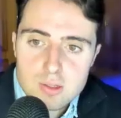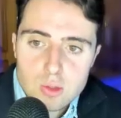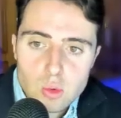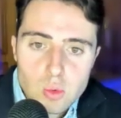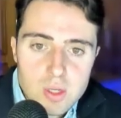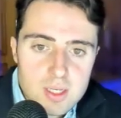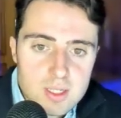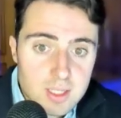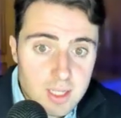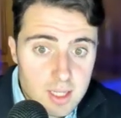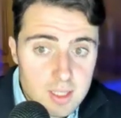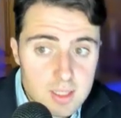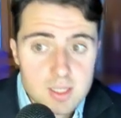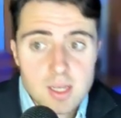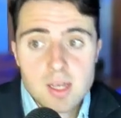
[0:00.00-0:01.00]
two
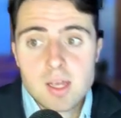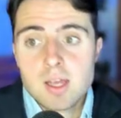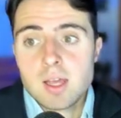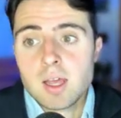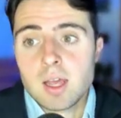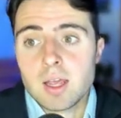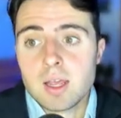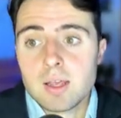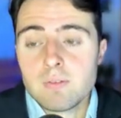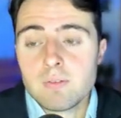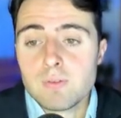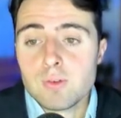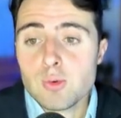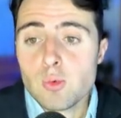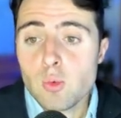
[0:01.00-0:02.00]
insights.
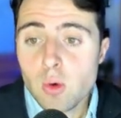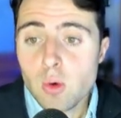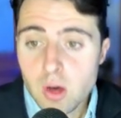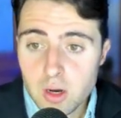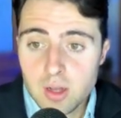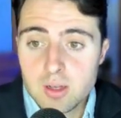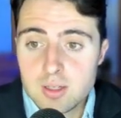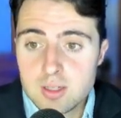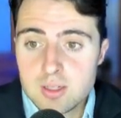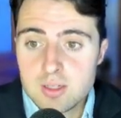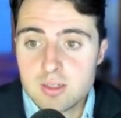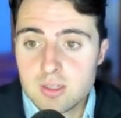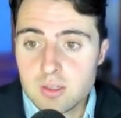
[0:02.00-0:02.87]
If you want us,